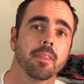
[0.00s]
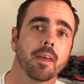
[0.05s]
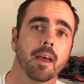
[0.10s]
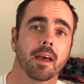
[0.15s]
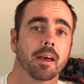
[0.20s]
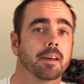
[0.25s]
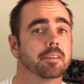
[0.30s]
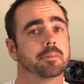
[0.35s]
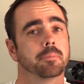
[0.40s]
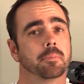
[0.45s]
there
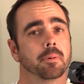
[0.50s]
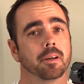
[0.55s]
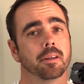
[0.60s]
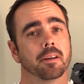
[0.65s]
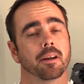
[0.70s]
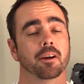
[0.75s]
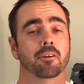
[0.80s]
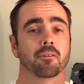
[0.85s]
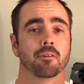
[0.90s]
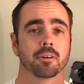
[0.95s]
has
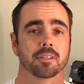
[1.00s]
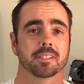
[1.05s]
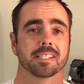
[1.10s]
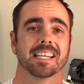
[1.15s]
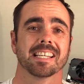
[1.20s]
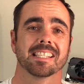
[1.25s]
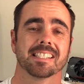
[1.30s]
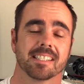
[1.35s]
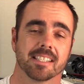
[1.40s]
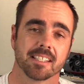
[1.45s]
been a
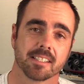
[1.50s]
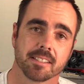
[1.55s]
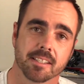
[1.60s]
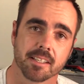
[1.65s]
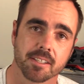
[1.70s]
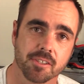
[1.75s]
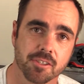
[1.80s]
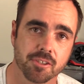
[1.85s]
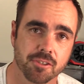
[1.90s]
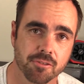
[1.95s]
Crosshair 6
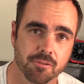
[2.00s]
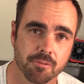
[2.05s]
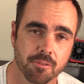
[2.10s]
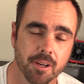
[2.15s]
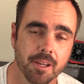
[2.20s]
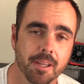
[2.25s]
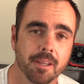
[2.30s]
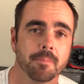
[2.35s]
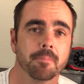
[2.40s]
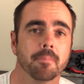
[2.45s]

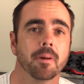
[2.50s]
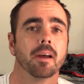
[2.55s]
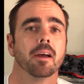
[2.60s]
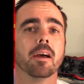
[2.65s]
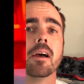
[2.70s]
Extreme.